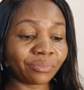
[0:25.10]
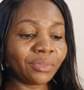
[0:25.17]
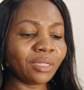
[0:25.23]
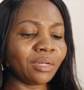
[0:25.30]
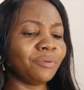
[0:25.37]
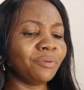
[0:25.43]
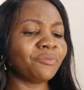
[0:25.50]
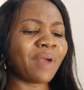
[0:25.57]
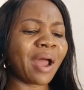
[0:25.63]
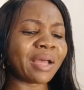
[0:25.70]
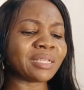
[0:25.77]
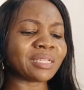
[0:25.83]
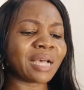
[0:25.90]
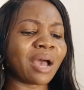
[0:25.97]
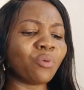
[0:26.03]

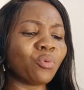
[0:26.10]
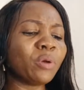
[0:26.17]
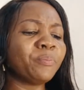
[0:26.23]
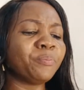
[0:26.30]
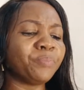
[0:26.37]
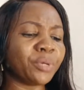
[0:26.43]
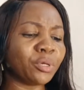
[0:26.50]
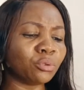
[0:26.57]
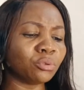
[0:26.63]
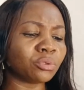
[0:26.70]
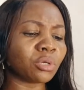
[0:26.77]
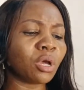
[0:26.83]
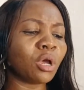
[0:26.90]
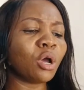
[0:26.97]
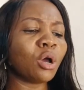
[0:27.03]
Right. Can we build
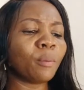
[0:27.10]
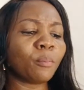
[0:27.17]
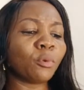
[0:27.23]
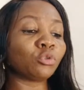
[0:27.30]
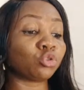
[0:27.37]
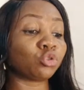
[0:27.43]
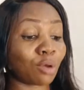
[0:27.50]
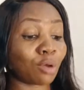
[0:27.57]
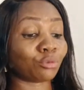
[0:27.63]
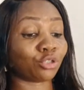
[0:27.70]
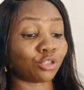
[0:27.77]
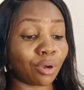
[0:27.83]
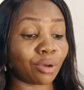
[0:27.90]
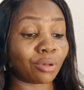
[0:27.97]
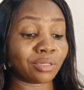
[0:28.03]
mutual
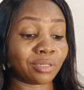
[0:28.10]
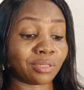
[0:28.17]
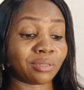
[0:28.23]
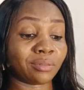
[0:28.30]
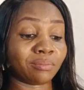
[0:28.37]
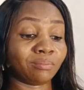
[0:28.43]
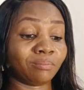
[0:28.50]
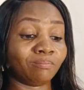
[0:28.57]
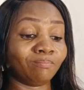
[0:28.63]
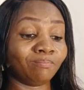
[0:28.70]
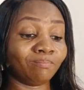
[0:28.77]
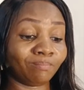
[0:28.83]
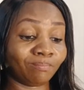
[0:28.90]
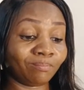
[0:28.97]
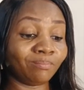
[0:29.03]
trust?
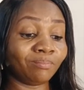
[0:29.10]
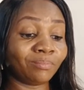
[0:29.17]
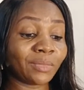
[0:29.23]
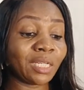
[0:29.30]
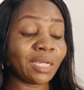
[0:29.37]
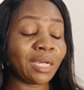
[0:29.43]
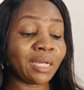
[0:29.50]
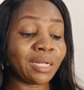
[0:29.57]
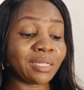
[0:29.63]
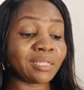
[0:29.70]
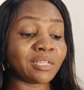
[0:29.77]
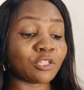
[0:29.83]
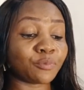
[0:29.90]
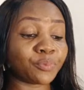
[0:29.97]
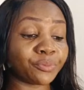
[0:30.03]
It is
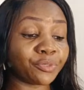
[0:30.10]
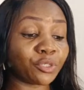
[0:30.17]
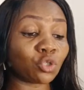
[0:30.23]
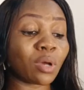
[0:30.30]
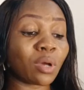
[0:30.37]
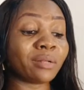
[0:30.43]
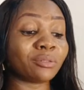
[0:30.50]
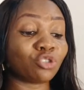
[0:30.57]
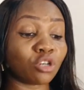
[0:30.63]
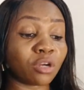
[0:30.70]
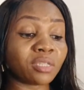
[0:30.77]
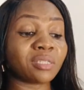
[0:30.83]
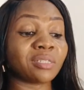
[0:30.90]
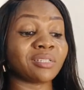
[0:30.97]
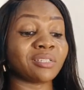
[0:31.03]
the spiritual
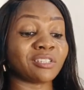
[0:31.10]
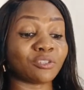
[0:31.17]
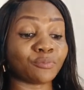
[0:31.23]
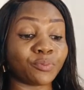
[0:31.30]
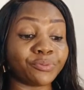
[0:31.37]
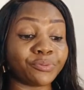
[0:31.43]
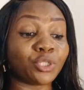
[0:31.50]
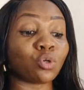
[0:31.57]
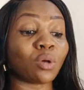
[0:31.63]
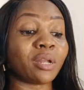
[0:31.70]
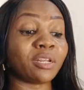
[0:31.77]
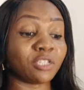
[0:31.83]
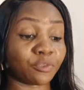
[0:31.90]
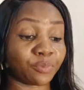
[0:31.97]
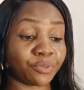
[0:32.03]
trust is the spiritual
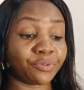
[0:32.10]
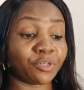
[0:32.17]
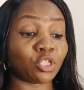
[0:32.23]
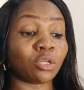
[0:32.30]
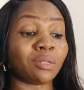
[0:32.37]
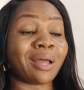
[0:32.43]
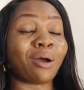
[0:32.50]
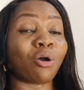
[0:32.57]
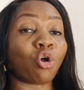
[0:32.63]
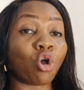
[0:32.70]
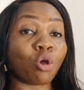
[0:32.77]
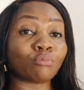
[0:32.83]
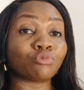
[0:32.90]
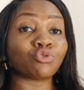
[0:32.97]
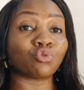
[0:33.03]
inspiration that
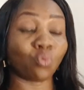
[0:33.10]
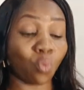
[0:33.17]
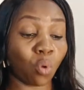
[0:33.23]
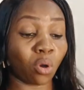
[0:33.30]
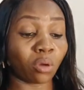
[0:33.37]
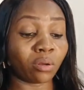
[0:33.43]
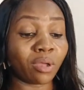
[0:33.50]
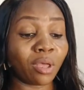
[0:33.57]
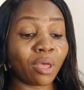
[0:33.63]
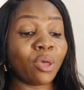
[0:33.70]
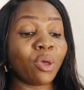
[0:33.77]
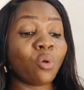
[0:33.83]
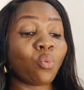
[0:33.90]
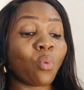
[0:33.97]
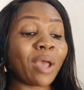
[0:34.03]
comes to one
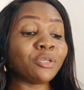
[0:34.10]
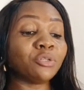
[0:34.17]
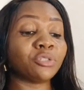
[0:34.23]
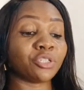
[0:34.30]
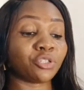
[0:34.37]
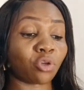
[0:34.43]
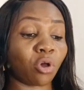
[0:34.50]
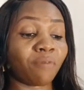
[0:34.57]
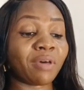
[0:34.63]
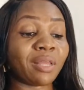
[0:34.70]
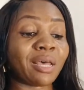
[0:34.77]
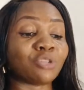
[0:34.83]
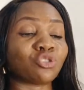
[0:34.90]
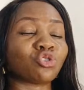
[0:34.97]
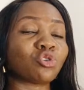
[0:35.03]
when you discover
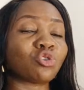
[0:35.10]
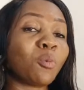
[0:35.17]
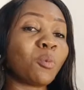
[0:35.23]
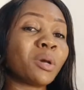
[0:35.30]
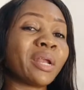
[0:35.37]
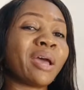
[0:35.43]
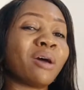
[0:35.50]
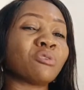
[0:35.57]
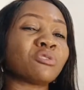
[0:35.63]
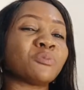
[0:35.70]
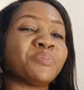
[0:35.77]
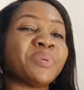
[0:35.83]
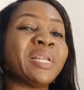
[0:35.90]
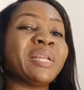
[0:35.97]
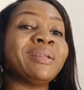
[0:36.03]
that someone else
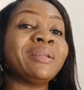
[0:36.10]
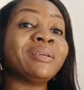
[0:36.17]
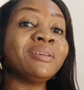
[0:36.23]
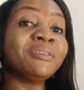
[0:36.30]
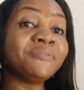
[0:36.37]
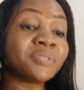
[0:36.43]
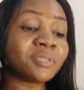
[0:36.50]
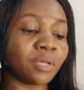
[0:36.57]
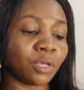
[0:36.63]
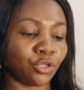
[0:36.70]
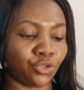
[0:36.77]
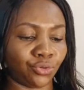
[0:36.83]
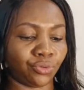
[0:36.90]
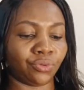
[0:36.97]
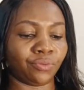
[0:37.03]
believes
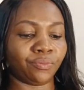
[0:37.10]
in you